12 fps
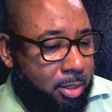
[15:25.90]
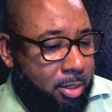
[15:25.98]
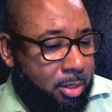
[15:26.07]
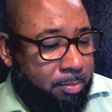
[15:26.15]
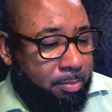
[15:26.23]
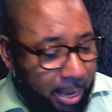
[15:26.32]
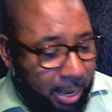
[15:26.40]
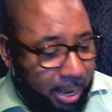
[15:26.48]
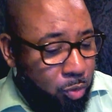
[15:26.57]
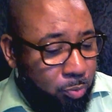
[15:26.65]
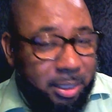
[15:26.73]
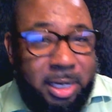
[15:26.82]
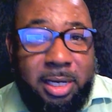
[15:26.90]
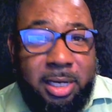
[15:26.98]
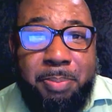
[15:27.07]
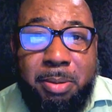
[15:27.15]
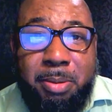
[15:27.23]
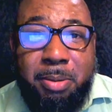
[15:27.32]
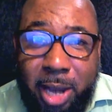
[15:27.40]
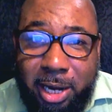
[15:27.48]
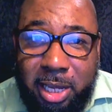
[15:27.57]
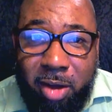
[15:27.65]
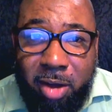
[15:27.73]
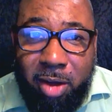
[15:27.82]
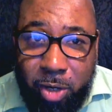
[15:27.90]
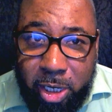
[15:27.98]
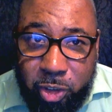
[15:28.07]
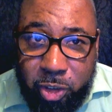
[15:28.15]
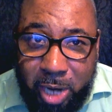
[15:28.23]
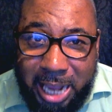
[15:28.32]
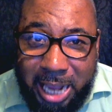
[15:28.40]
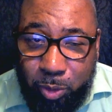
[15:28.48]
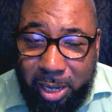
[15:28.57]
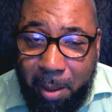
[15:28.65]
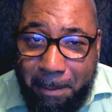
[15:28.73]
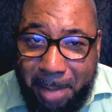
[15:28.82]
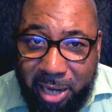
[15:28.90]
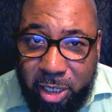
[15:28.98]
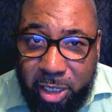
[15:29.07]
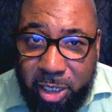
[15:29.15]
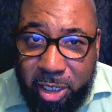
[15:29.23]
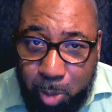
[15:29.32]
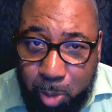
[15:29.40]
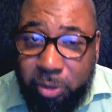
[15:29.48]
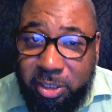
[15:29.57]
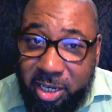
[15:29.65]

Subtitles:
But I do believe that people try to cover their tracks when they're about to expose.